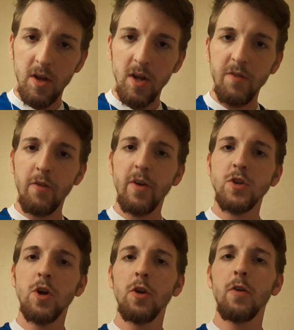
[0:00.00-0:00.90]
If you've
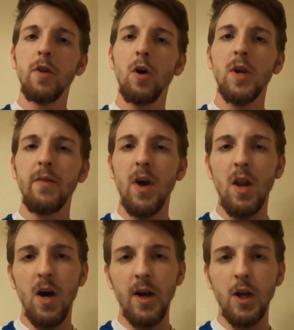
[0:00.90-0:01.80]
enjoyed the vlog, give it a
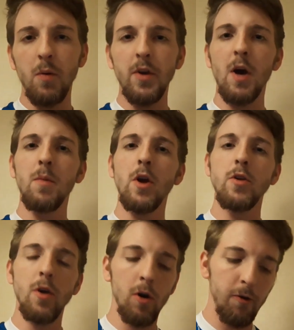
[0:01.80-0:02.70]
like, comment down below
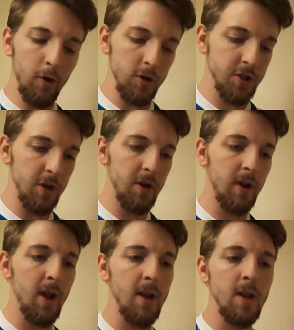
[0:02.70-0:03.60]
your thoughts on the
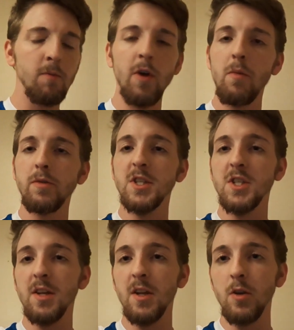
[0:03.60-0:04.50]
game. Remember to
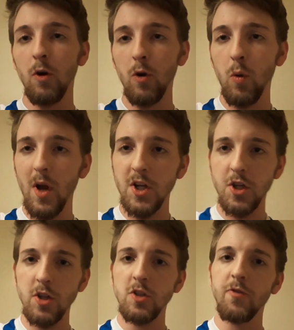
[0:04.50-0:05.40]
send in your
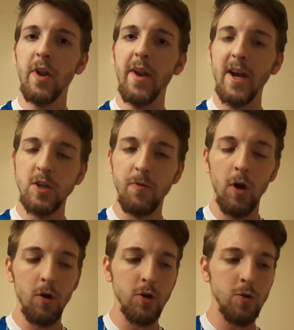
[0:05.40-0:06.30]
questions for the next
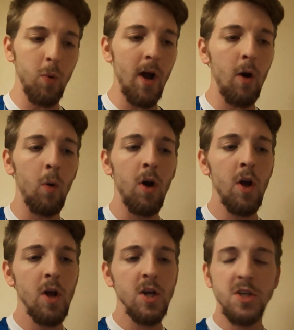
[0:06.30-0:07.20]
vlog as well.
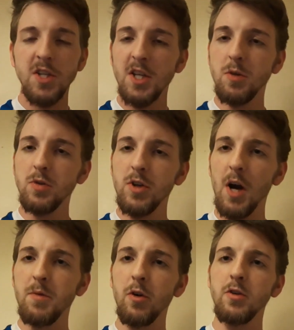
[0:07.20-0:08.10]
Stay
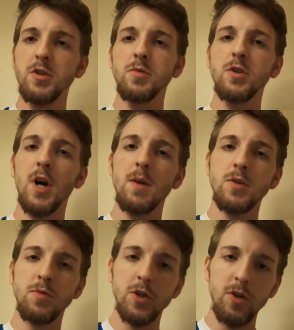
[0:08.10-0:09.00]
subscribed if you're subscribed.
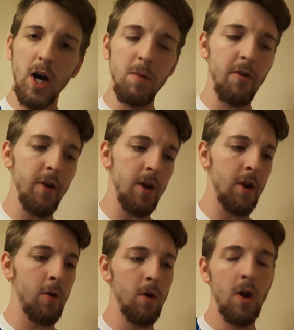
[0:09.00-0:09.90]
Subscribe if you're
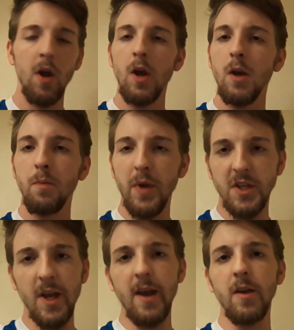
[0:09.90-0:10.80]
new. Be
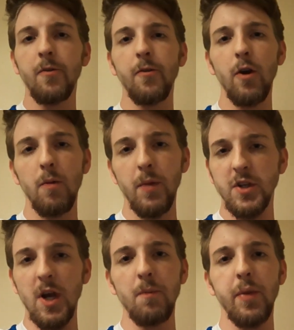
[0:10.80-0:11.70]
safe. Be
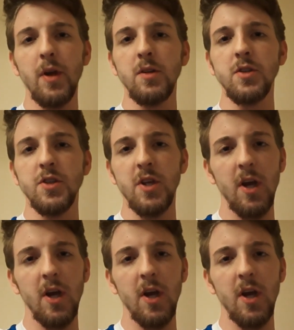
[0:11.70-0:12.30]
champions.